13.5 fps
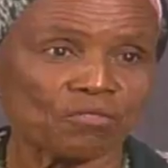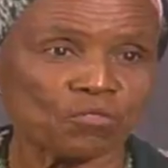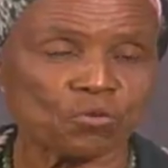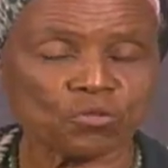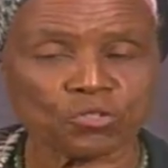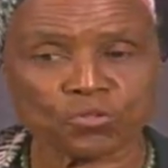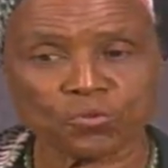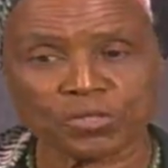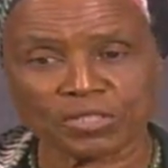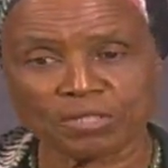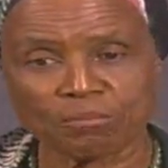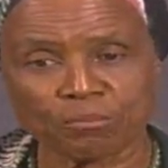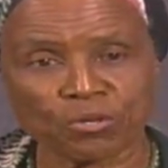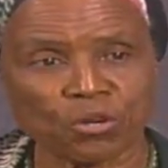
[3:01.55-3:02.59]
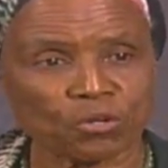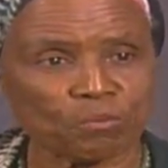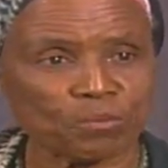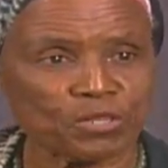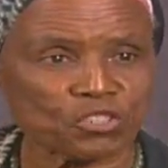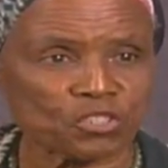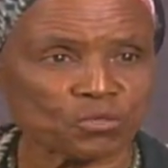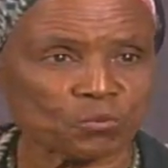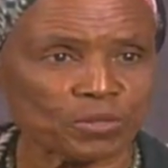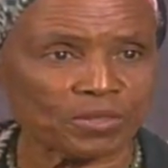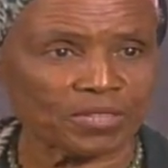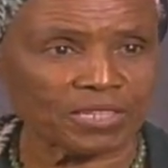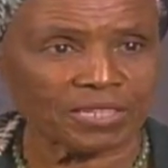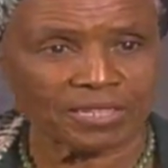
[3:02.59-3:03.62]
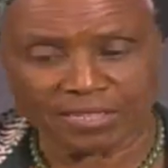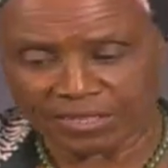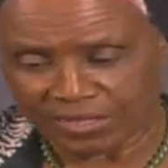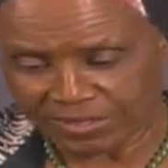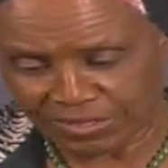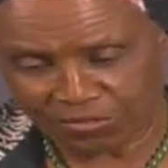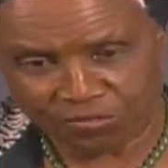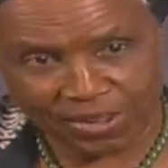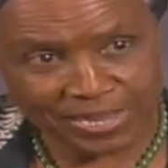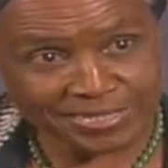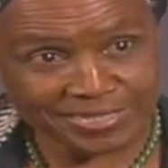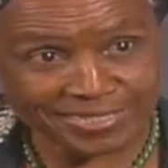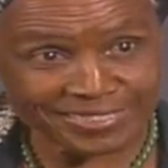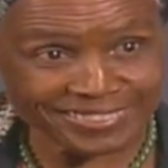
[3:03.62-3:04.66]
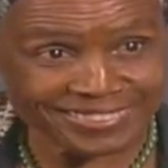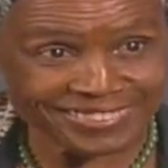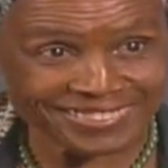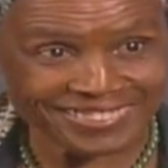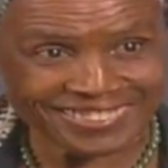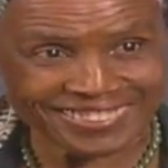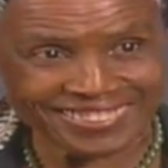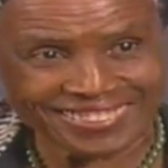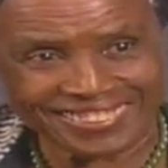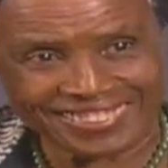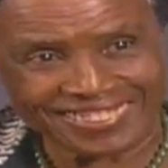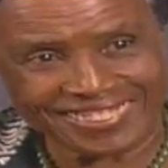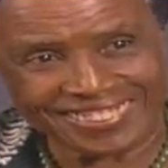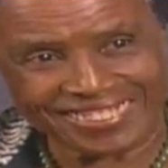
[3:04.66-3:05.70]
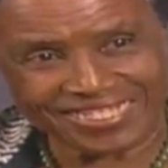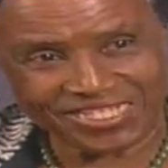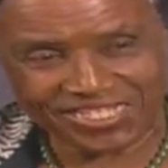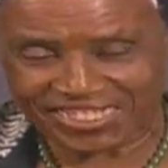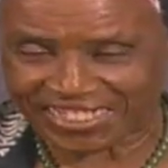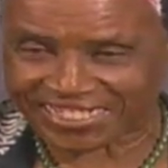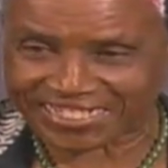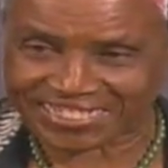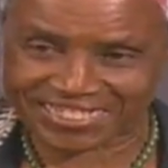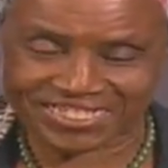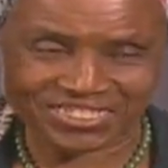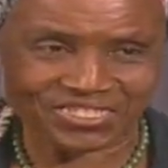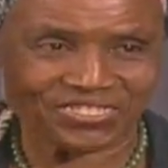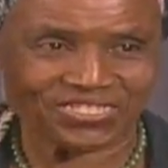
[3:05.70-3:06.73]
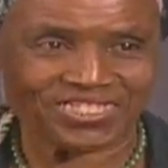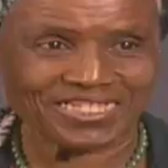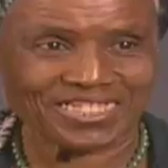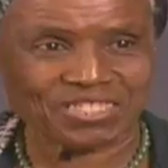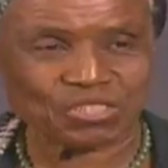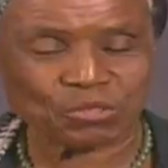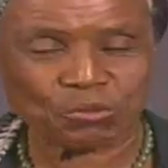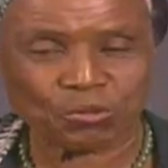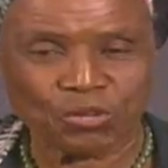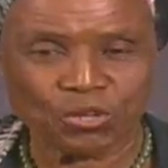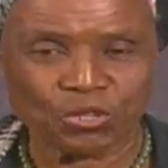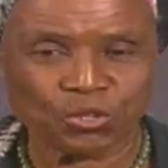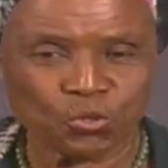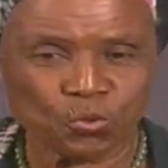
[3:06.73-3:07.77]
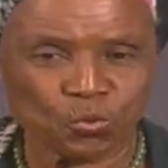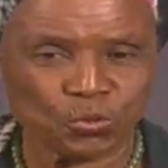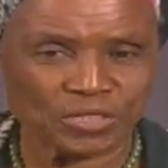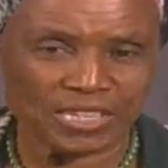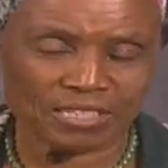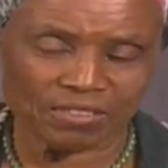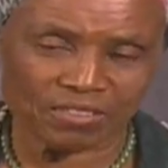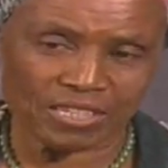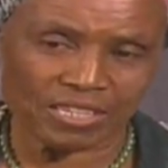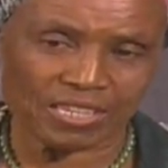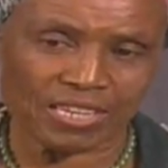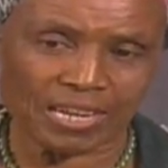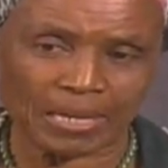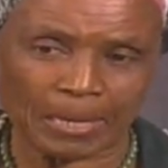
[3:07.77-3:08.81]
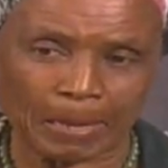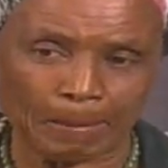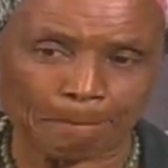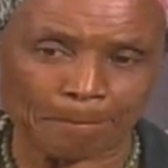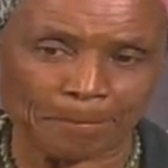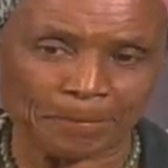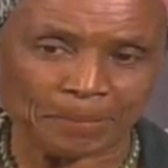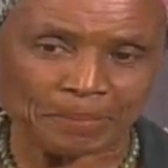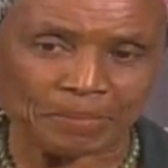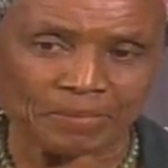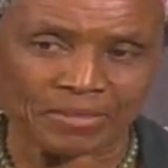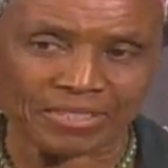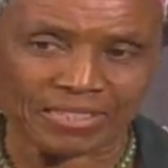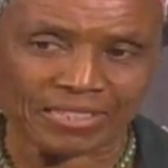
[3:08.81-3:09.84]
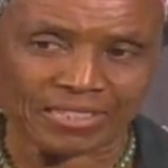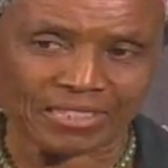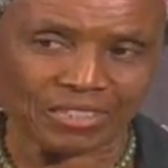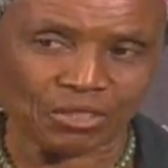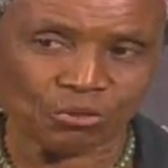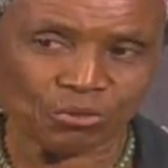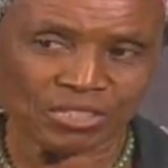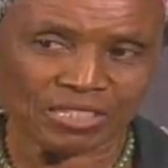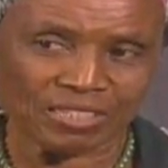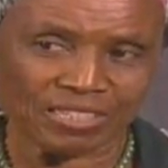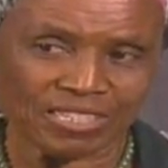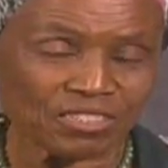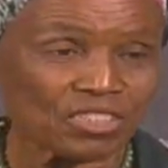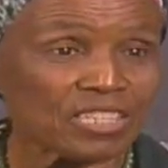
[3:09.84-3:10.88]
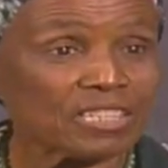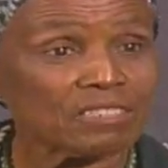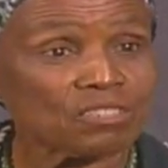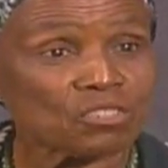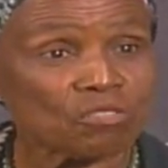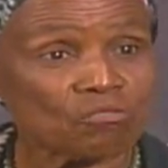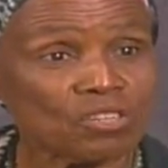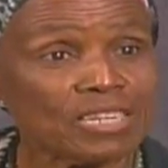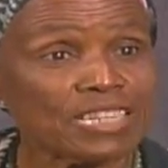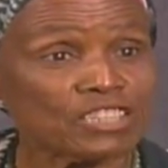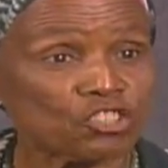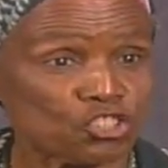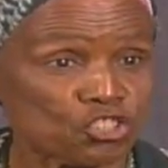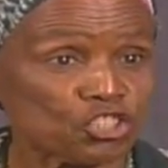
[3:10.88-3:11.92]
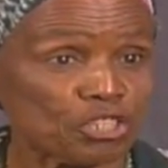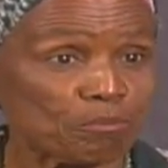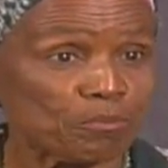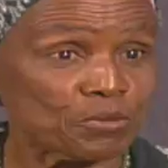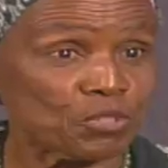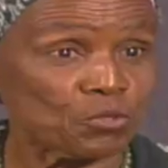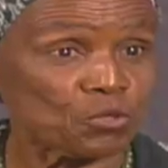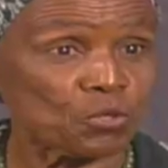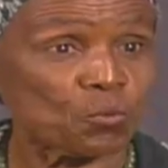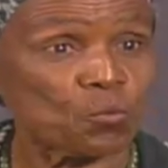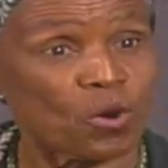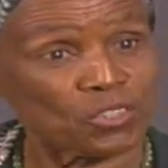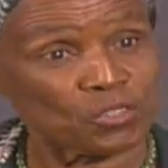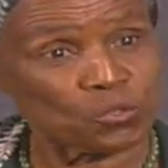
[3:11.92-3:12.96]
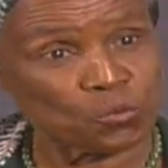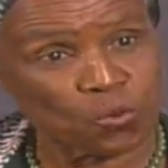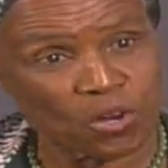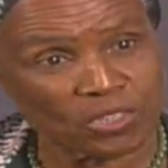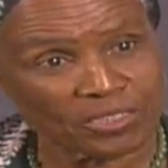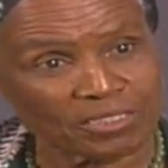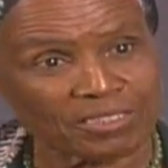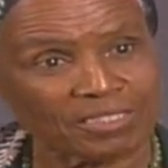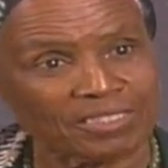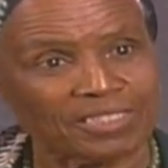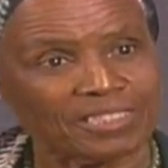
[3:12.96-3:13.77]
of course, too, is the preoccupation with the devices, the internet, and so on. And so losing the skills of relationship, you know, the one-on-one